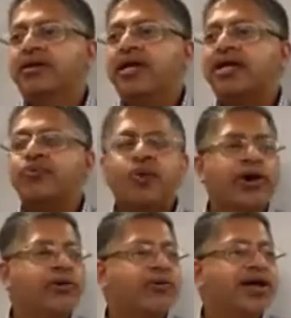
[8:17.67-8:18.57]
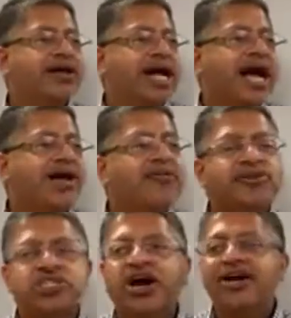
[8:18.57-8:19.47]
and wondering how their
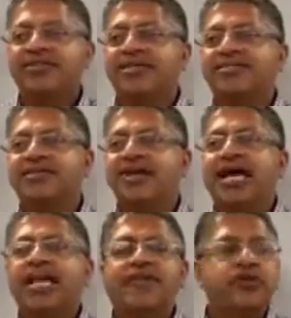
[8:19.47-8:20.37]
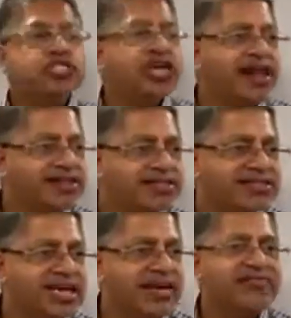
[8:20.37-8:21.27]
child is. And if their child is
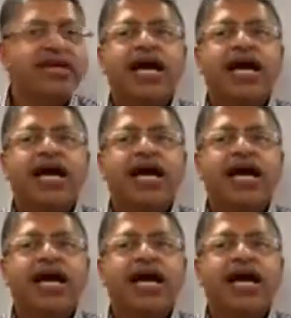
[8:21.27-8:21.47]
safe,